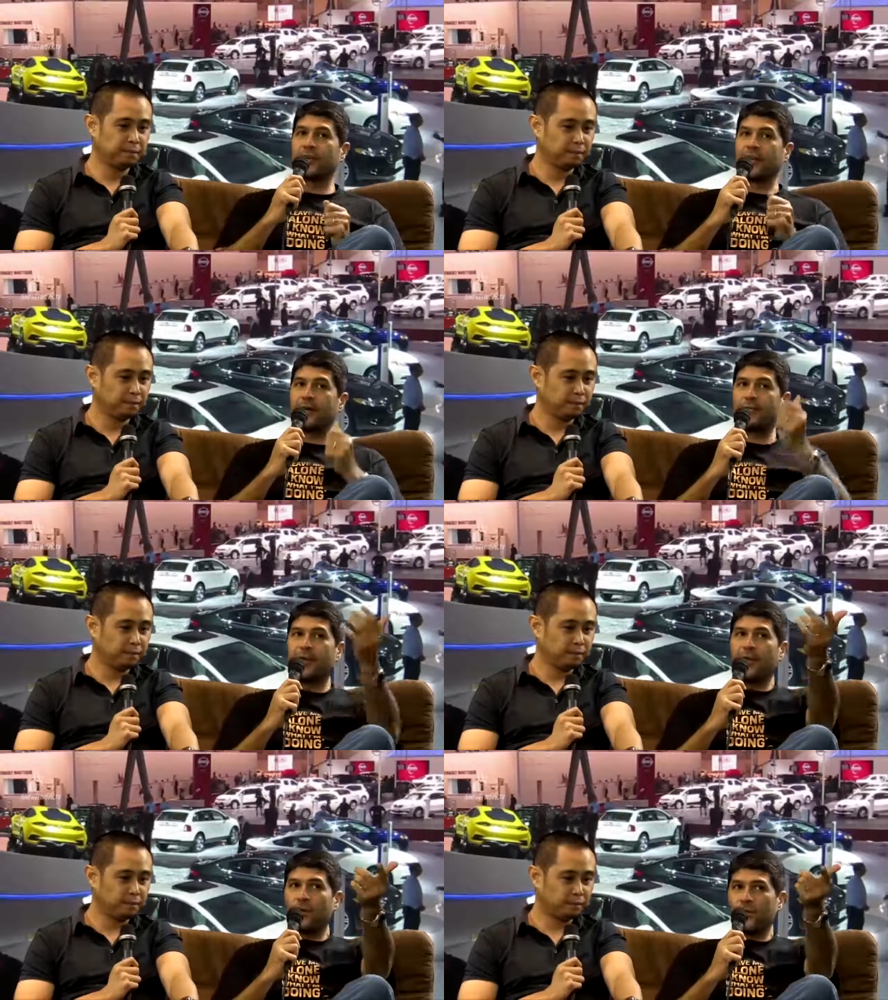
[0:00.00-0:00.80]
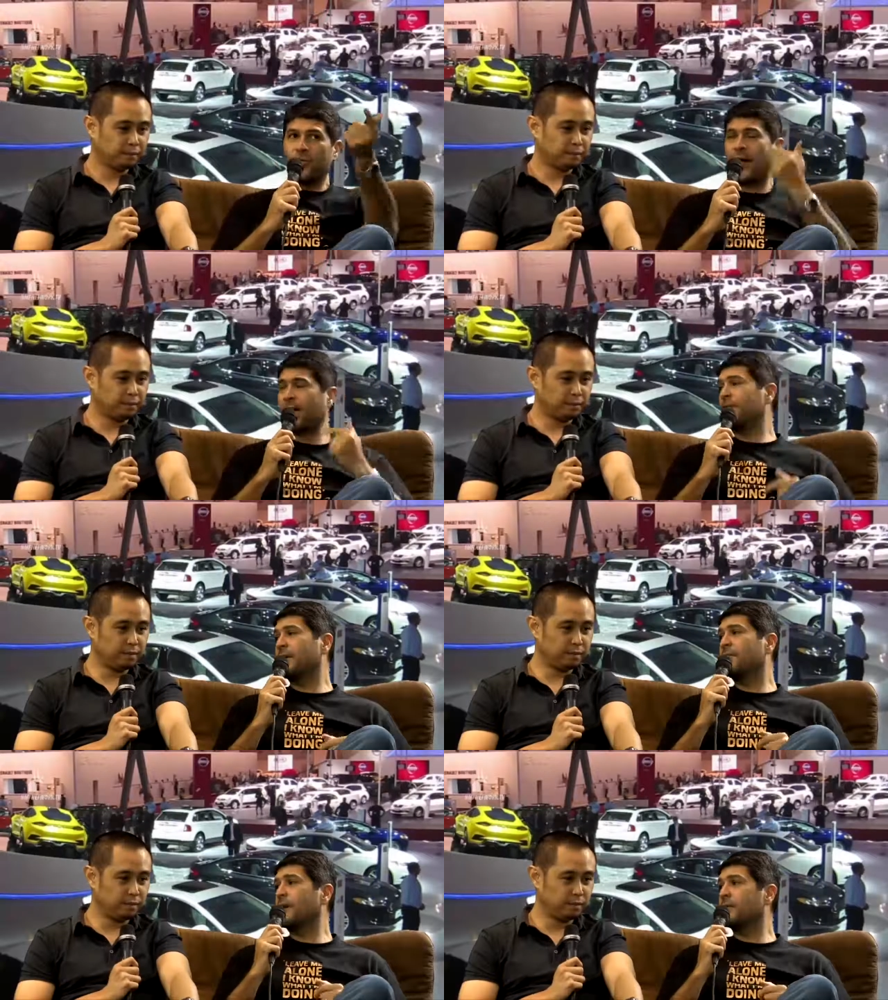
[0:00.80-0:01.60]
Speaker 1: left. You have to
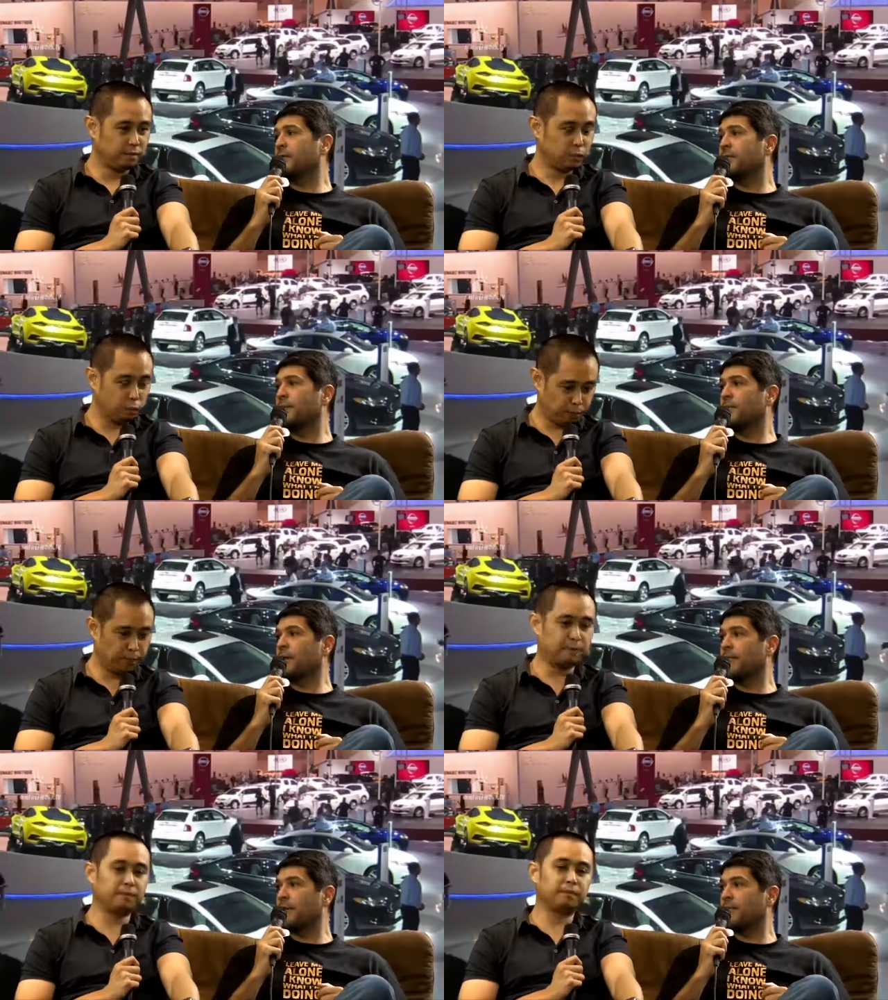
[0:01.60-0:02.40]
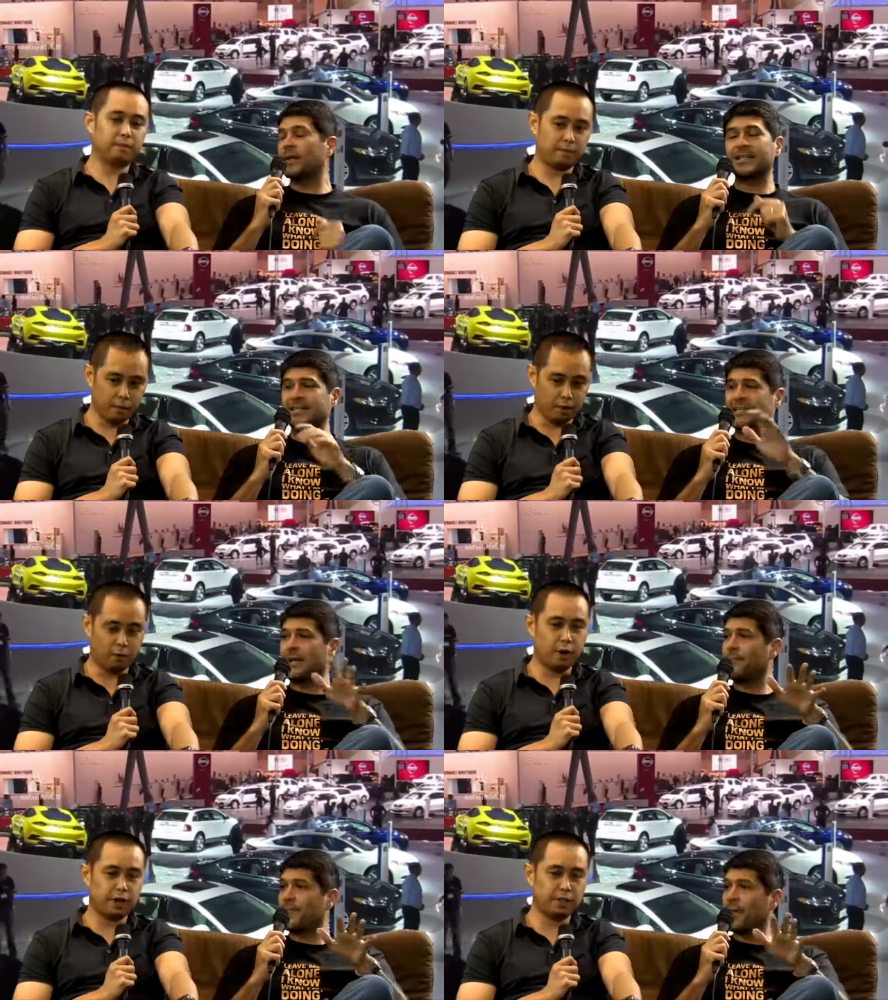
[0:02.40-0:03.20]
give way to the people who are coming across. It's the
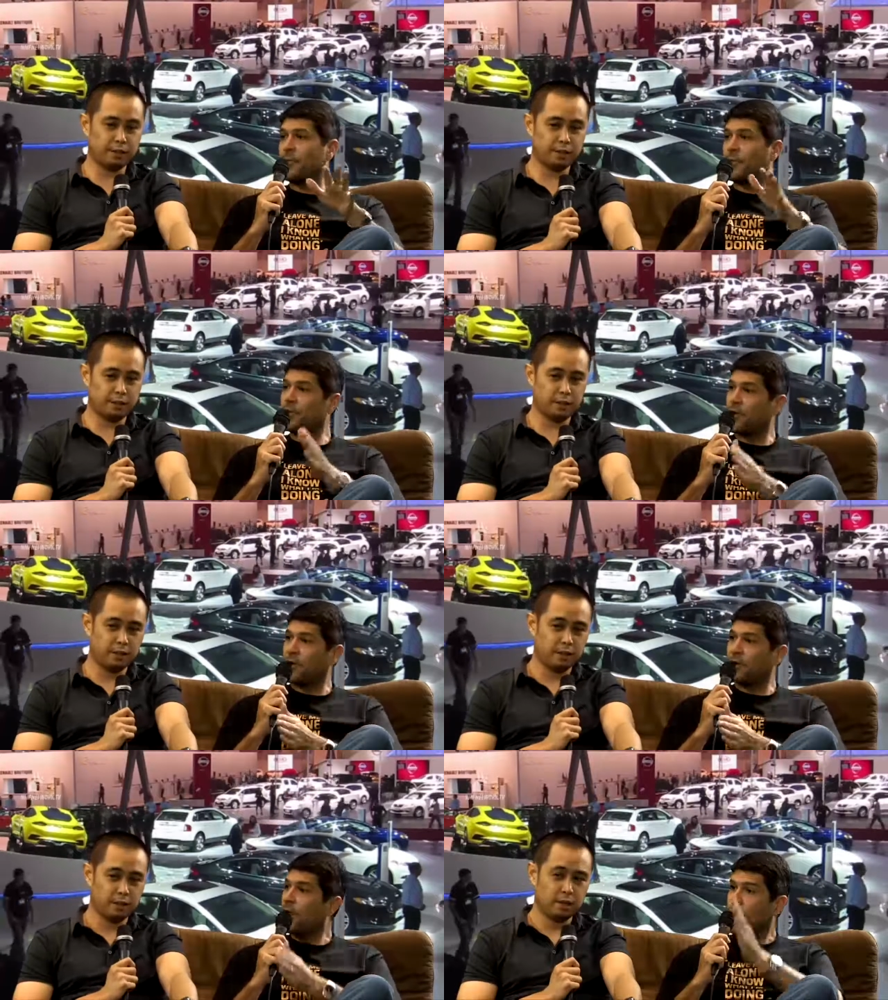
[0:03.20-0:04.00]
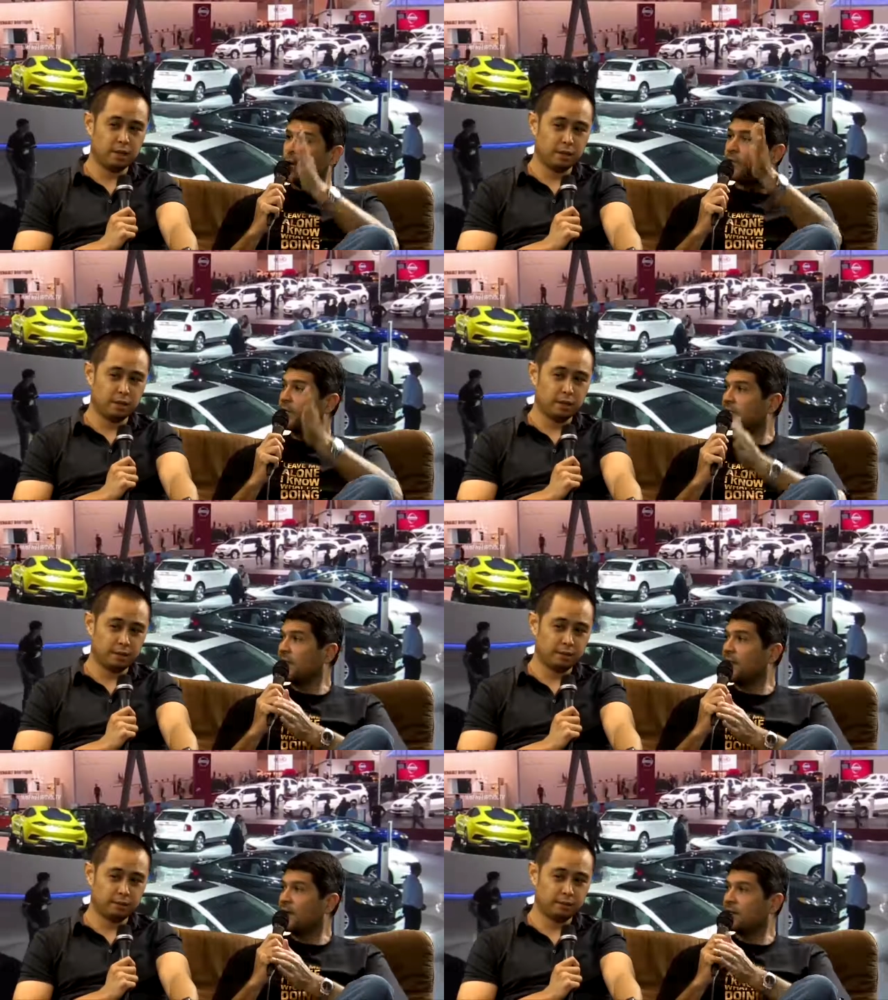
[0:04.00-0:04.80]
same thing when you're on, whether it's
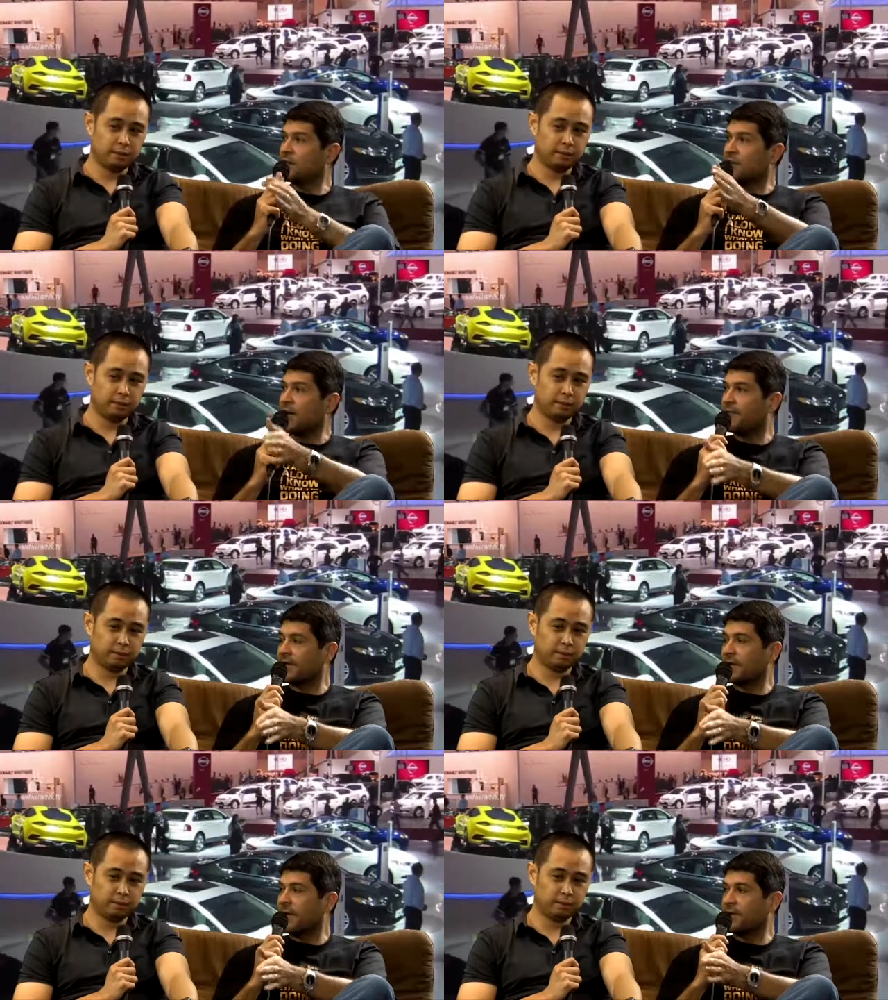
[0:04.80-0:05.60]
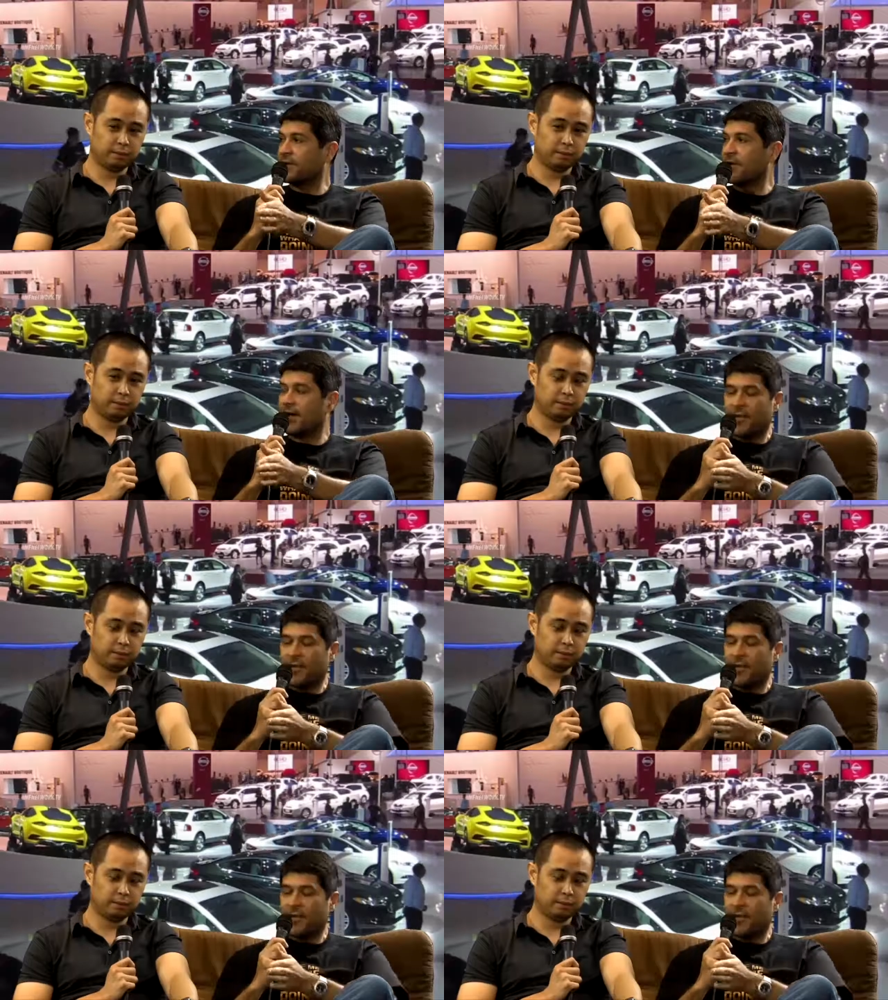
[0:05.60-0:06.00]
a traffic light or not.